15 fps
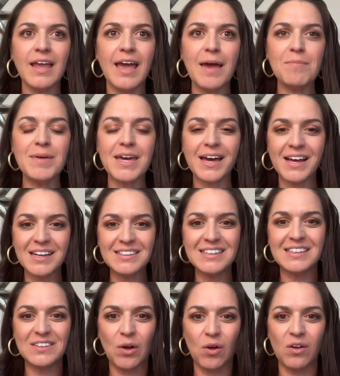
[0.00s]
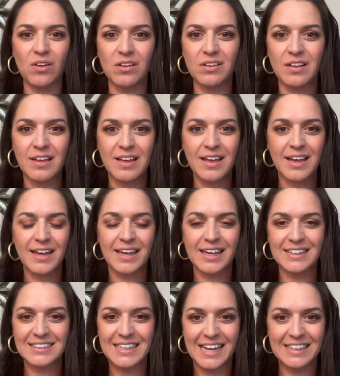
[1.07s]
And because it's all
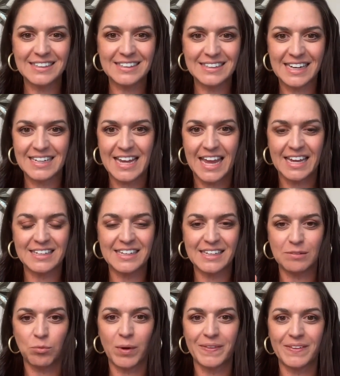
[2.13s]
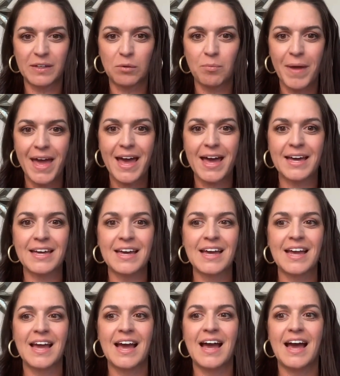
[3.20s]
condensed and handy in one little bag,
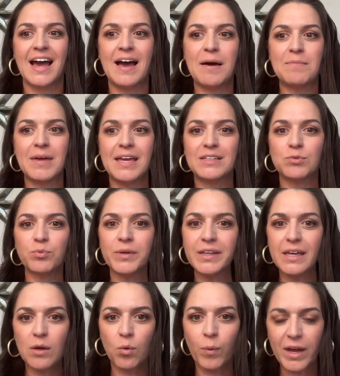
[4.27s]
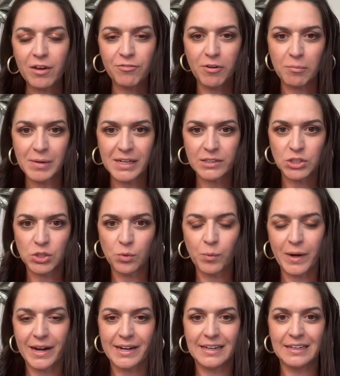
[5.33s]
it's really quick for me to do
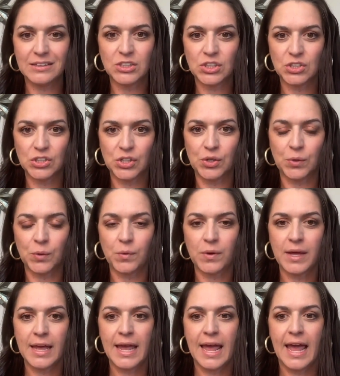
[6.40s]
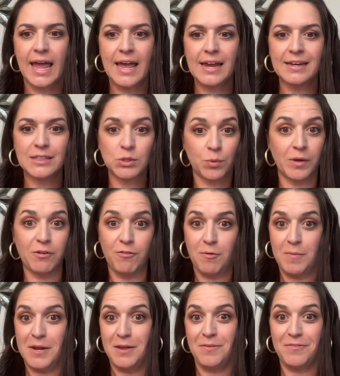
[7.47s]
what I need to do, and it's quick for
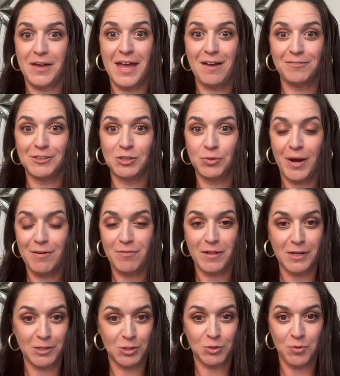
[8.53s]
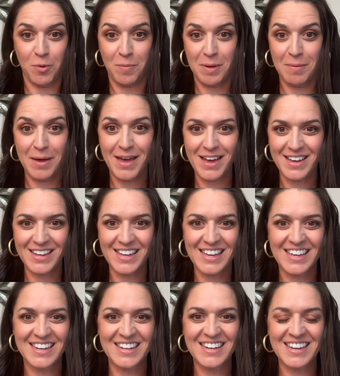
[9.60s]
me to, if I have to travel, I just throw my bag
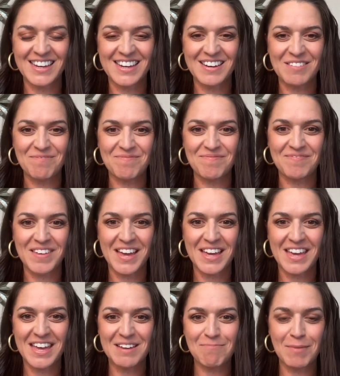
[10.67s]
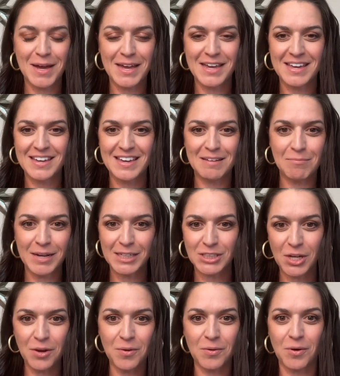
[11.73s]
in my
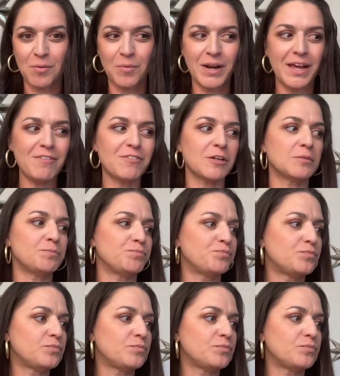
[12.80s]
tote or whatever.